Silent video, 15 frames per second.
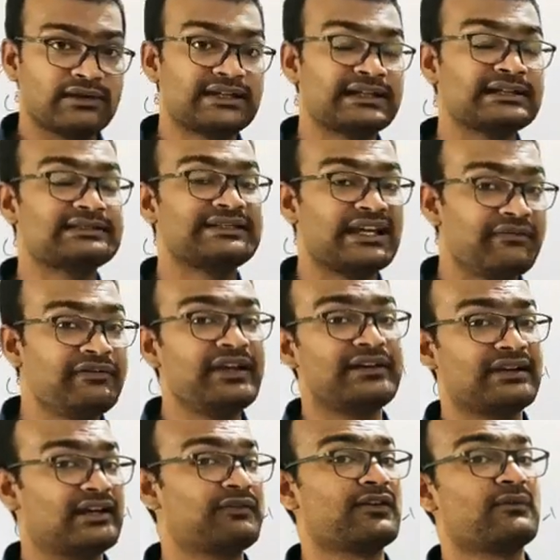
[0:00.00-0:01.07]
that is
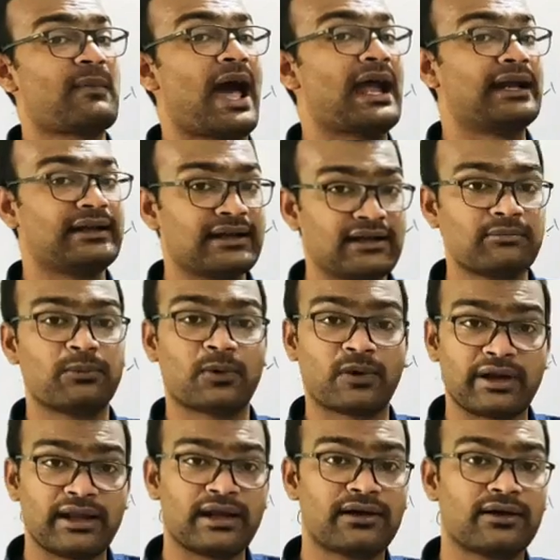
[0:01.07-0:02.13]
deviated from ideal
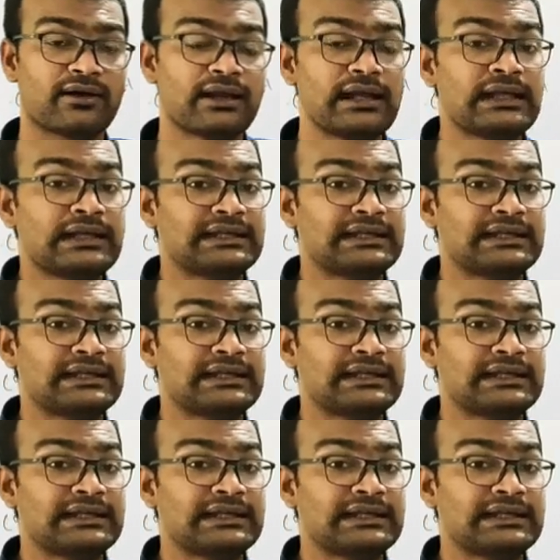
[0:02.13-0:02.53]
bond angle,